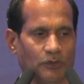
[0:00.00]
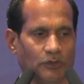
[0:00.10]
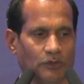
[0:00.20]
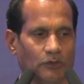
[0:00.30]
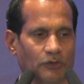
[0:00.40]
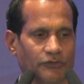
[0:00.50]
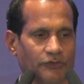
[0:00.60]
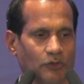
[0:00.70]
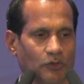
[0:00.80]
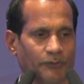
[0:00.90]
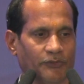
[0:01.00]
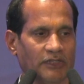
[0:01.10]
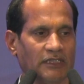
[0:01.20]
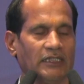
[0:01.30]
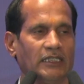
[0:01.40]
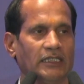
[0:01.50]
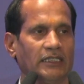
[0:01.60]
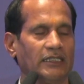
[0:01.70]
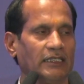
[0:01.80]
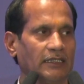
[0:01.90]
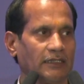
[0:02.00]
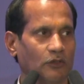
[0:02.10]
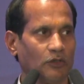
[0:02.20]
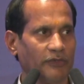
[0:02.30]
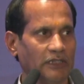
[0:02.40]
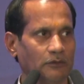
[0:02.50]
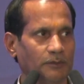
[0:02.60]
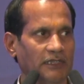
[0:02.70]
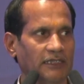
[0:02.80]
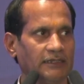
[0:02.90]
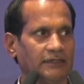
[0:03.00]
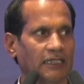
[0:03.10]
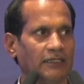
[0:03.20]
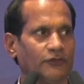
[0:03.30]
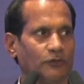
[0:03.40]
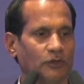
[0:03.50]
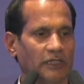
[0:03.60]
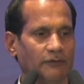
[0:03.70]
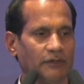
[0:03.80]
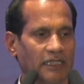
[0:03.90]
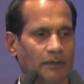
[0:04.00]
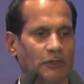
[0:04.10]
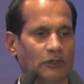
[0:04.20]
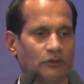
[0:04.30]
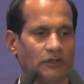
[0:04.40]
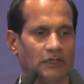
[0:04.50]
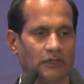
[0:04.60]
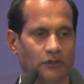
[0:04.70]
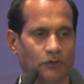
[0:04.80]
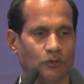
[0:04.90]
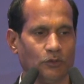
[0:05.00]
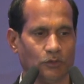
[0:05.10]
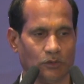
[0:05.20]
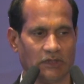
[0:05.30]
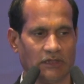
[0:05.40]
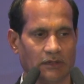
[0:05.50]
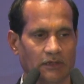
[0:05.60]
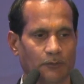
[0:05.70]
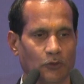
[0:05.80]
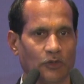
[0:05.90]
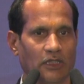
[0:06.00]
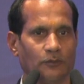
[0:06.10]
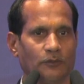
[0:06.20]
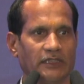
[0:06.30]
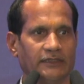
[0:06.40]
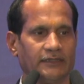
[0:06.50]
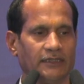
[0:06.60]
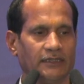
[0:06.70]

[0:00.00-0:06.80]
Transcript: those groups. Government of India has also have came out the two the program. One is the